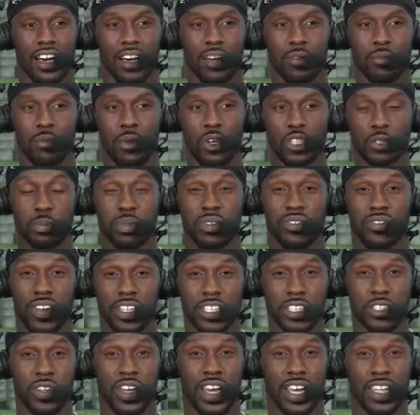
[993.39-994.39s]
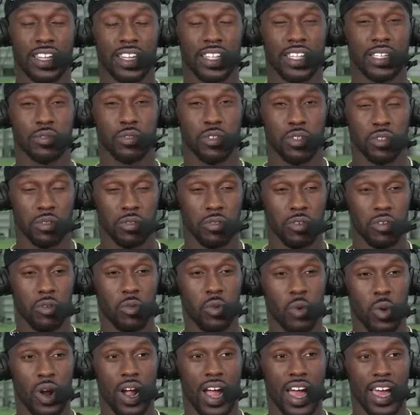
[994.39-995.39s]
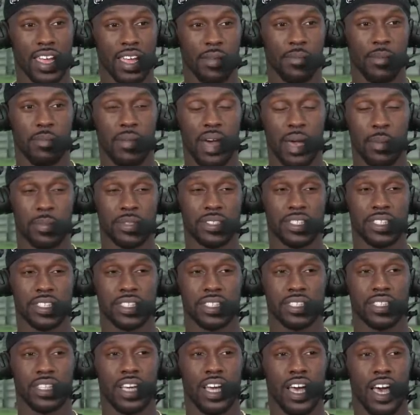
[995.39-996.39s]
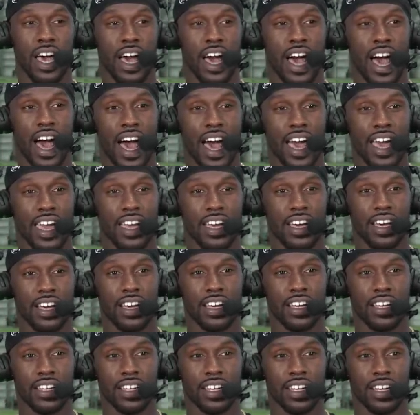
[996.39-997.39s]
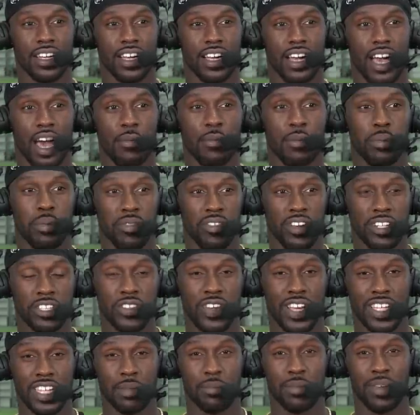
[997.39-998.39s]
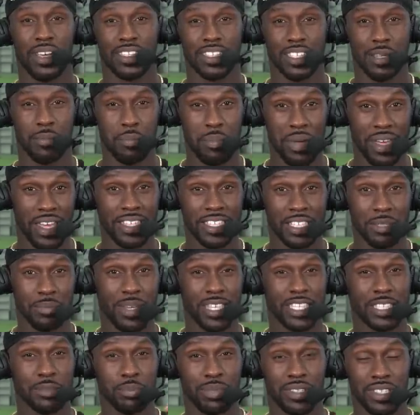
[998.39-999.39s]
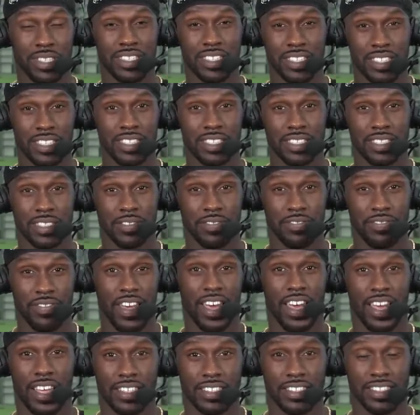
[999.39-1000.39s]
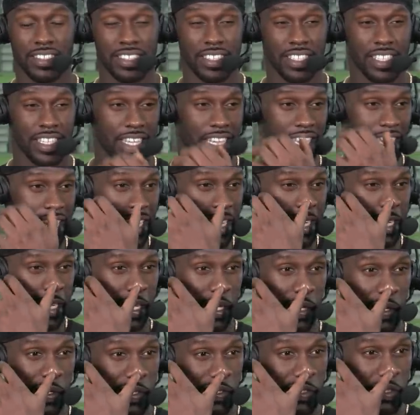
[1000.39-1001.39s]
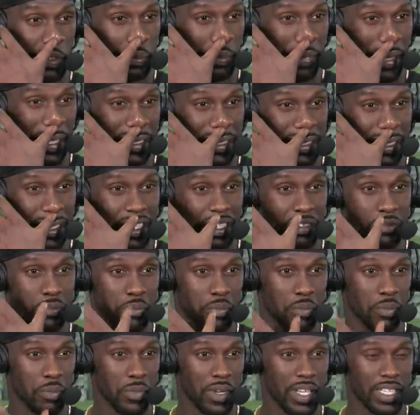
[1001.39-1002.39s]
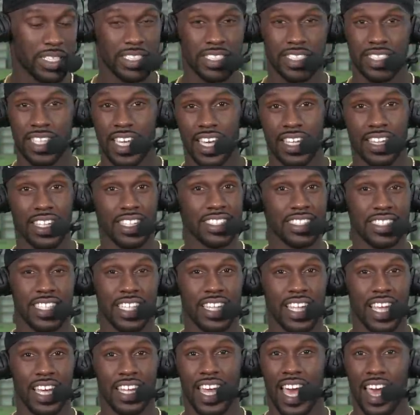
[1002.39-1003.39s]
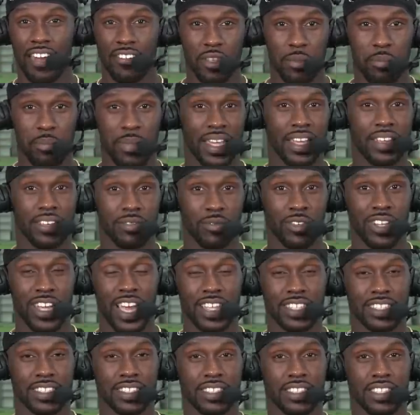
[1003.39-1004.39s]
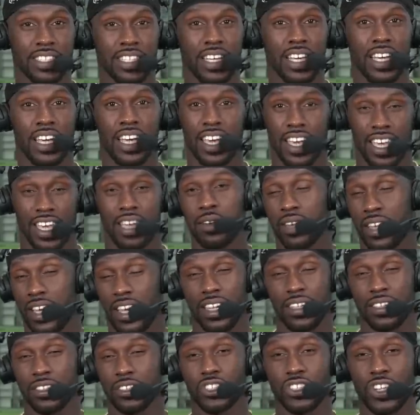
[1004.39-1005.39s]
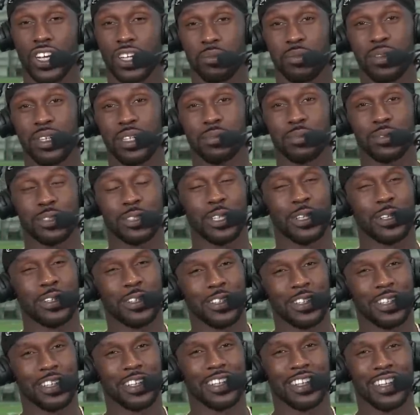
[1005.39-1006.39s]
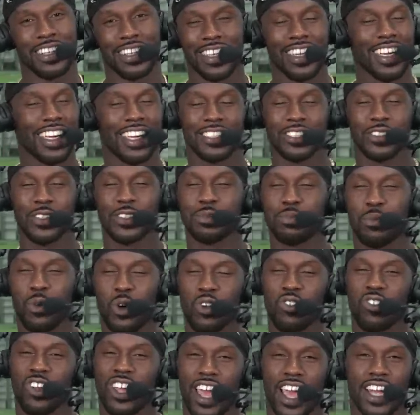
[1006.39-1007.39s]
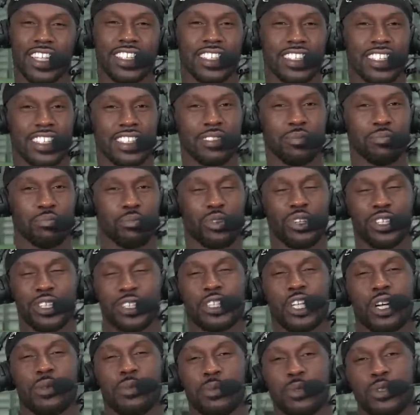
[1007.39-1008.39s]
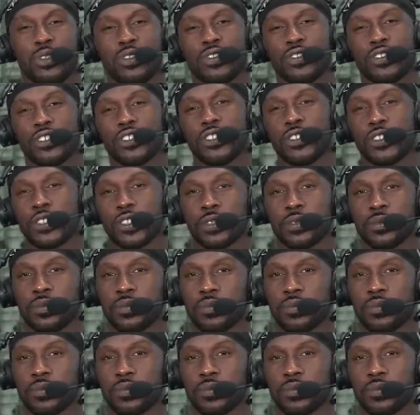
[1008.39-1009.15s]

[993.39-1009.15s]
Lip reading: most professional athletes, well, where I am in my position, I'm a professional athlete because I'm paid to make split decisions fast. And so based on his set and the set line, I have to make a reaction and try to beat him. So, yeah, so it's more reaction than predetermined moves for sure.